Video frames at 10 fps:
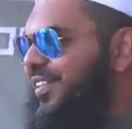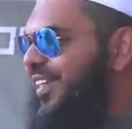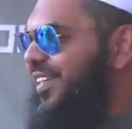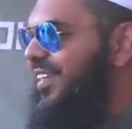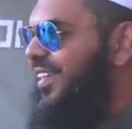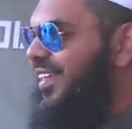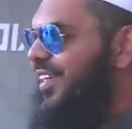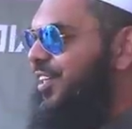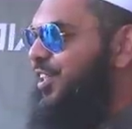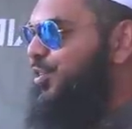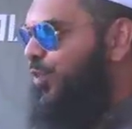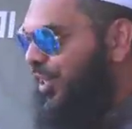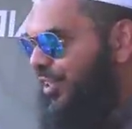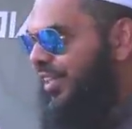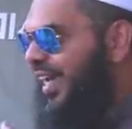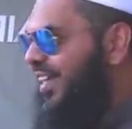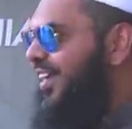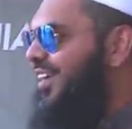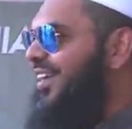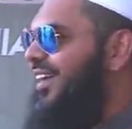So inshallah. you just work together
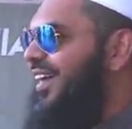together